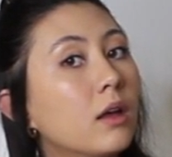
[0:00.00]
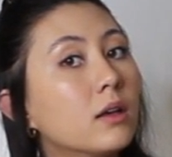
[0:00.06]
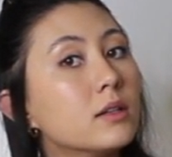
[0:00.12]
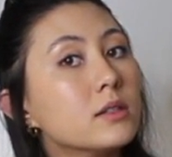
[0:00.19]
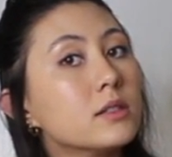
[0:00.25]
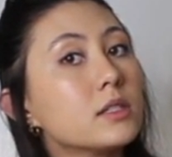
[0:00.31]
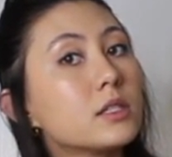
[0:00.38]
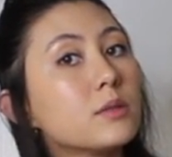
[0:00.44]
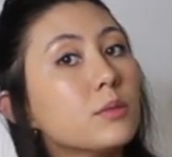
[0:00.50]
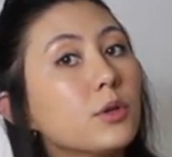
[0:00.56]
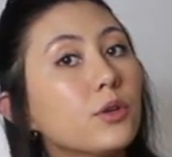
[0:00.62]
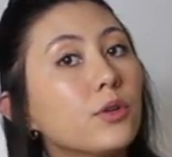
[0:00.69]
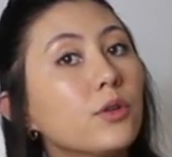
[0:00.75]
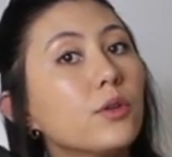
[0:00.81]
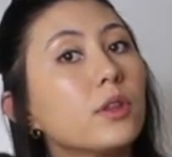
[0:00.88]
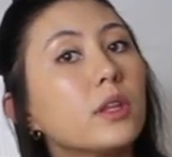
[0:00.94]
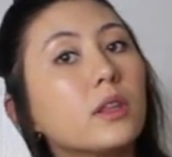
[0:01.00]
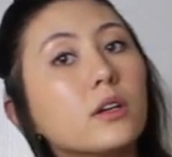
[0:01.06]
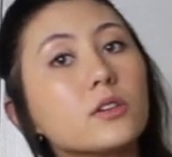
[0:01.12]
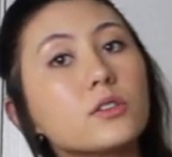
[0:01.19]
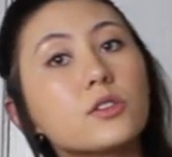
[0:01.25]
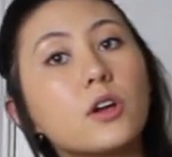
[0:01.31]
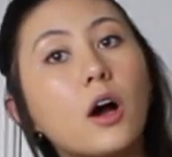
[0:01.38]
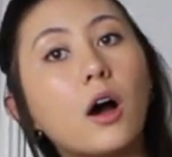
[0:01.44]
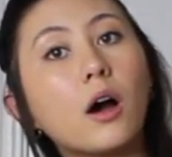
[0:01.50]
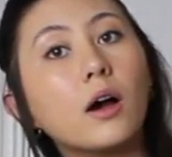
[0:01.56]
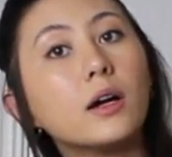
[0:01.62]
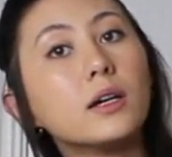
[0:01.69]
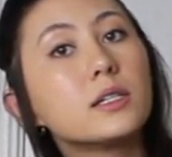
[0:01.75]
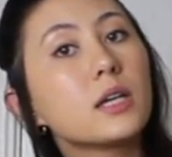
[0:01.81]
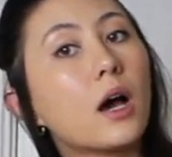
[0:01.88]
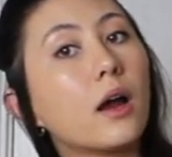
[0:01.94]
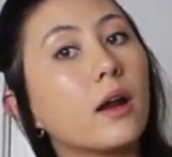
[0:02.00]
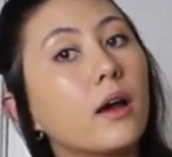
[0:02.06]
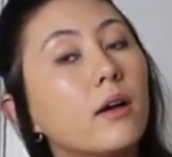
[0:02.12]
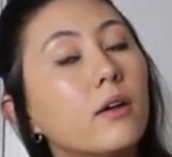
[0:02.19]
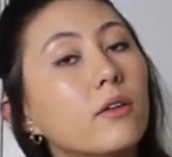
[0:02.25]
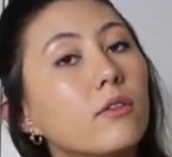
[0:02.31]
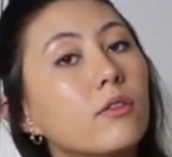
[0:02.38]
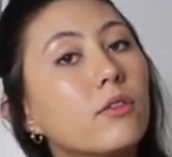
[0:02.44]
smooth and there's not a ton of